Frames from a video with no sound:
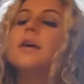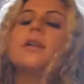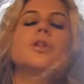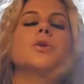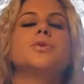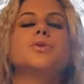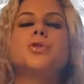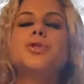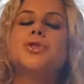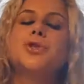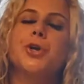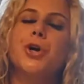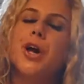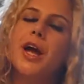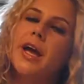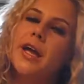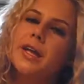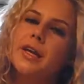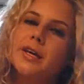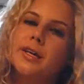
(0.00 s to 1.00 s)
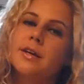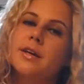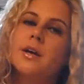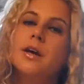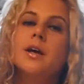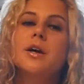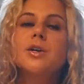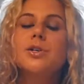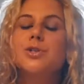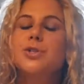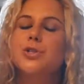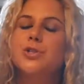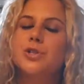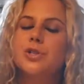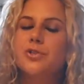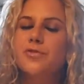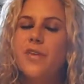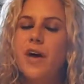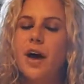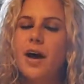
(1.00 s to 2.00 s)
This was created due to
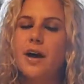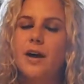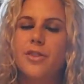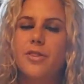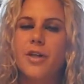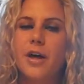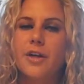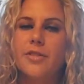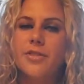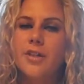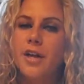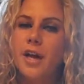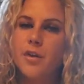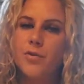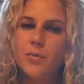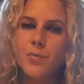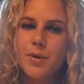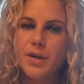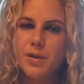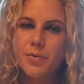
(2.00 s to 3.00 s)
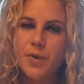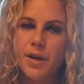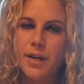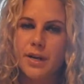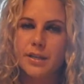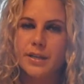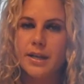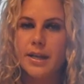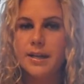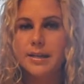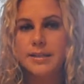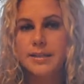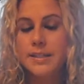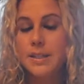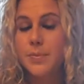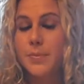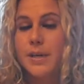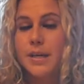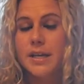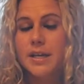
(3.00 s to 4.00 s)
the fact that the government regulates
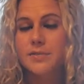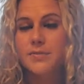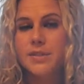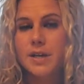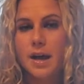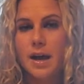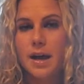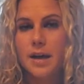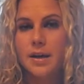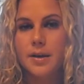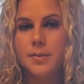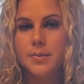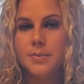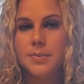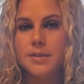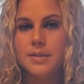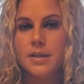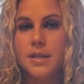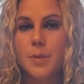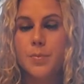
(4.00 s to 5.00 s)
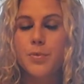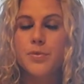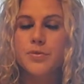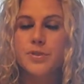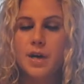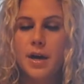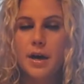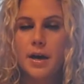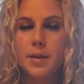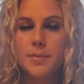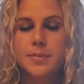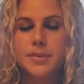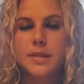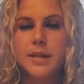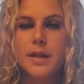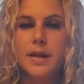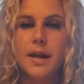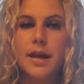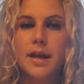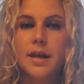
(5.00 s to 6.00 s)
the number of times
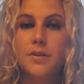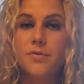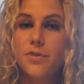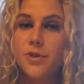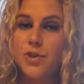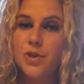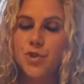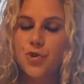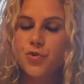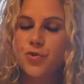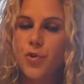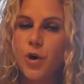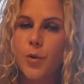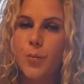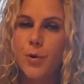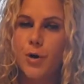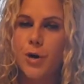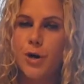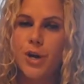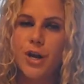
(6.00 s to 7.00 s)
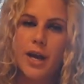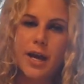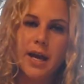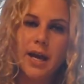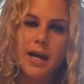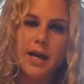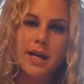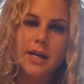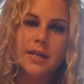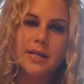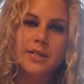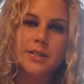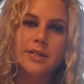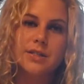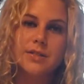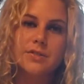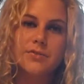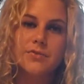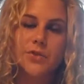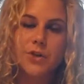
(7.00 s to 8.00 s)
that a conventional farmer can
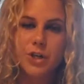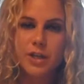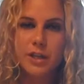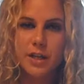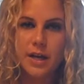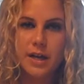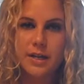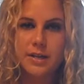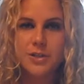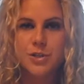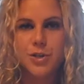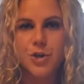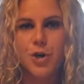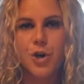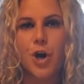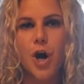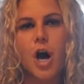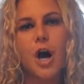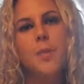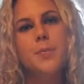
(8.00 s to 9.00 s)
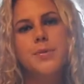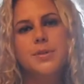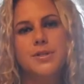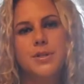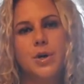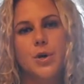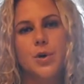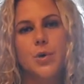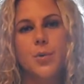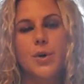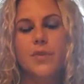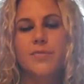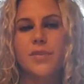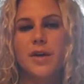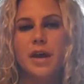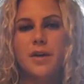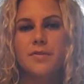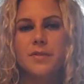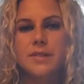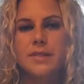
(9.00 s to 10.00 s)
fertilize their crops. So if
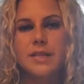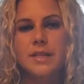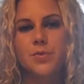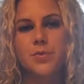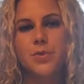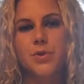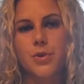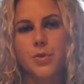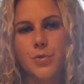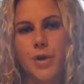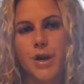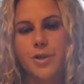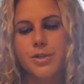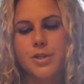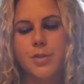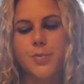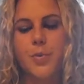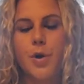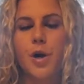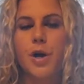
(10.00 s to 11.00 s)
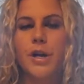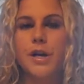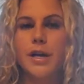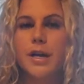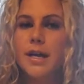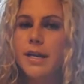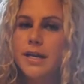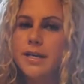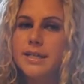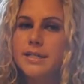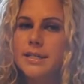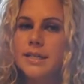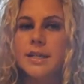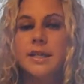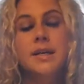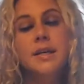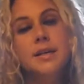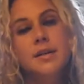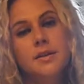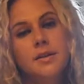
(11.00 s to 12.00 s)
they have a seed with the Roundup already in it,
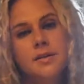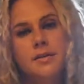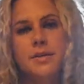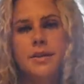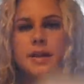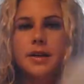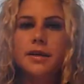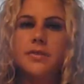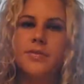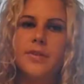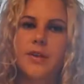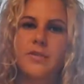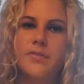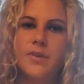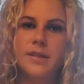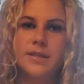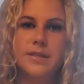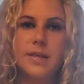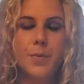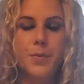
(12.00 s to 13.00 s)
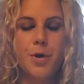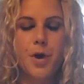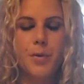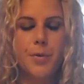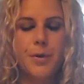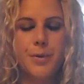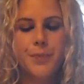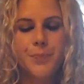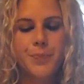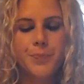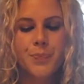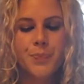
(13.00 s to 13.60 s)
then that fixes that problem.